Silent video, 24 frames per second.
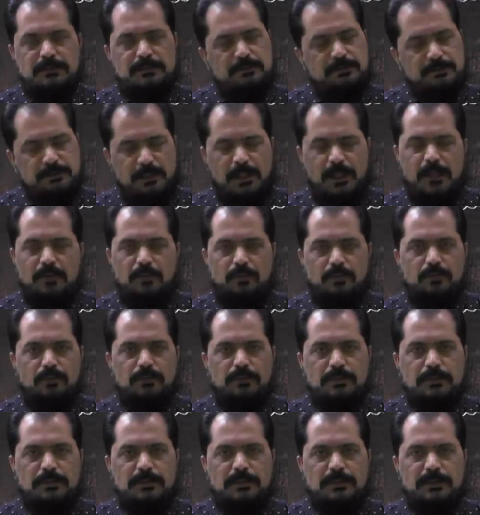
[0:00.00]

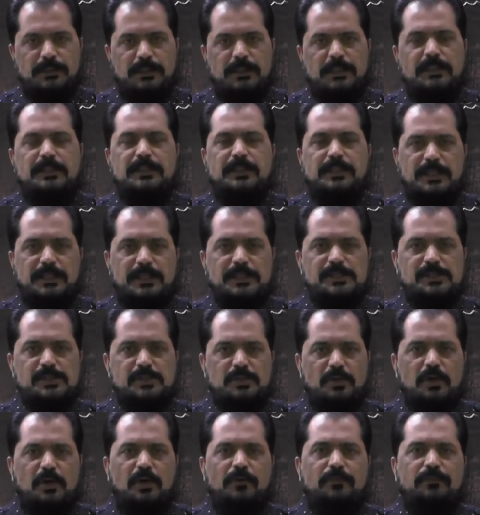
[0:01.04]
Now, in
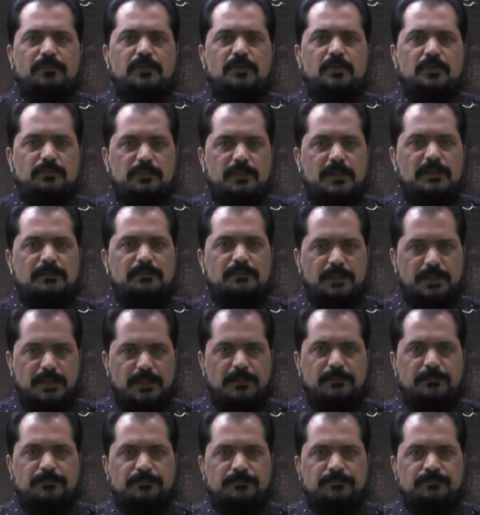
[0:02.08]
case of human
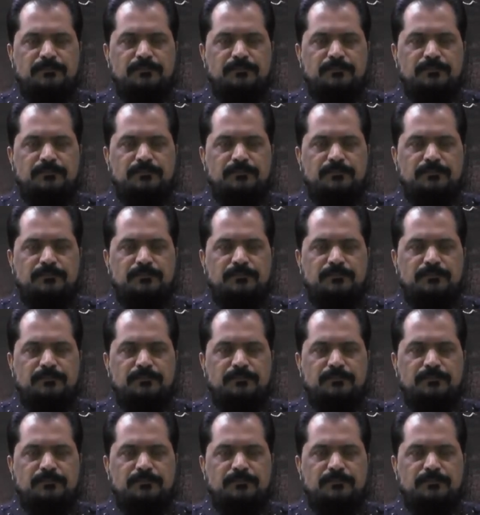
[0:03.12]
being,